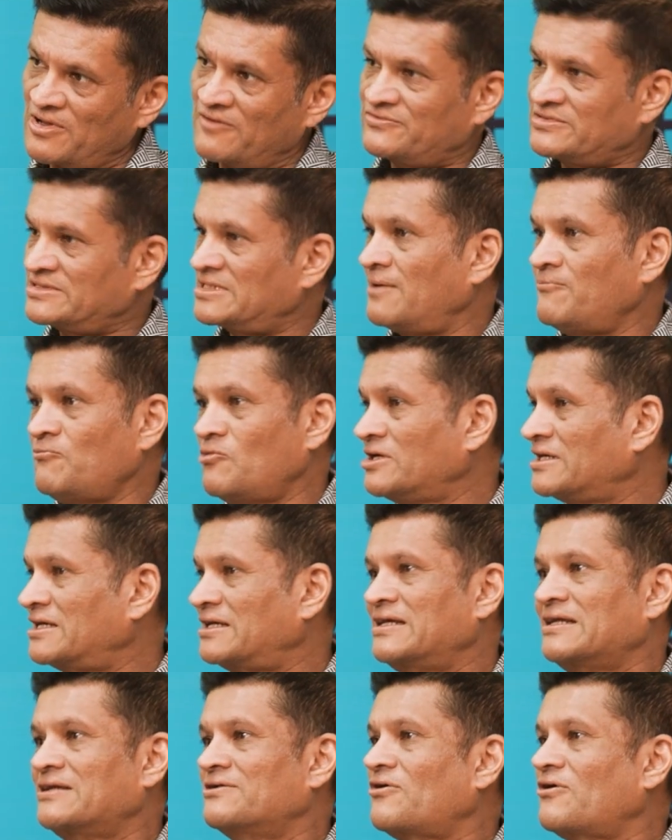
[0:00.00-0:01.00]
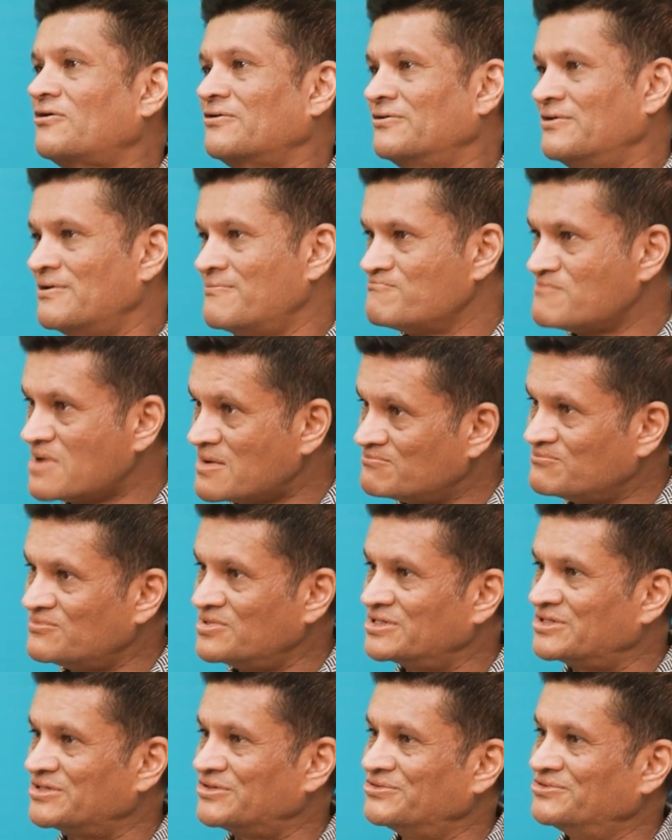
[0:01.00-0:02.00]
If someone cannot remember
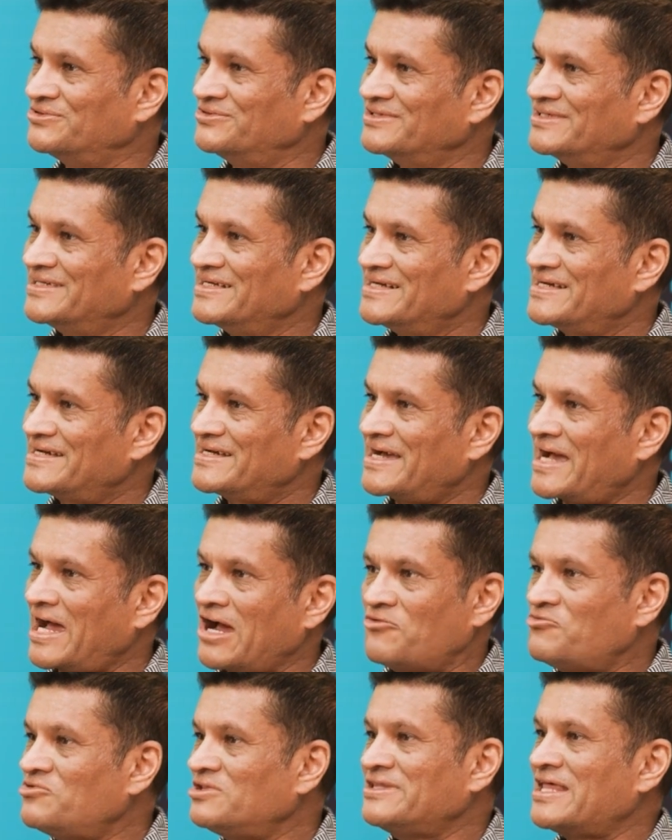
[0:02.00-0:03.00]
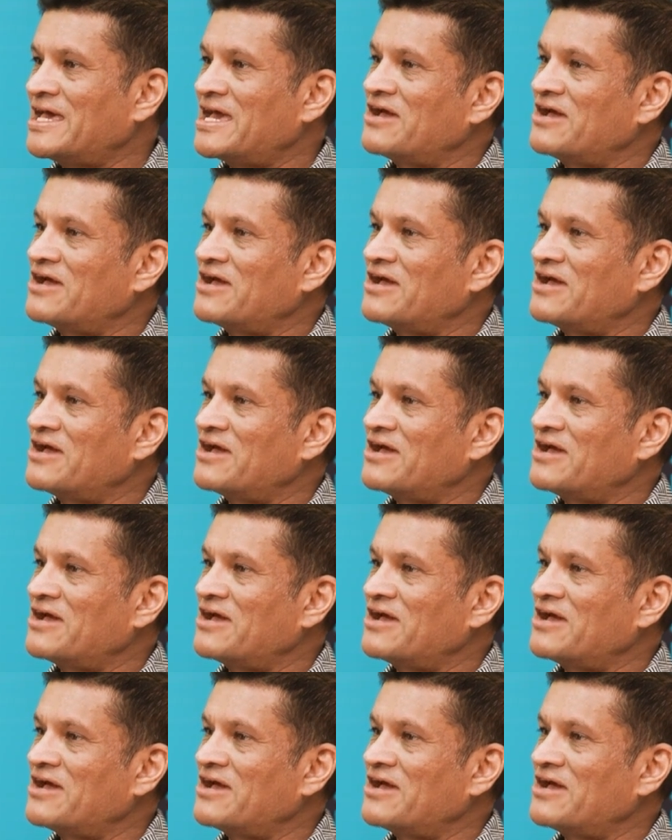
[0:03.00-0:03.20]
you, how will they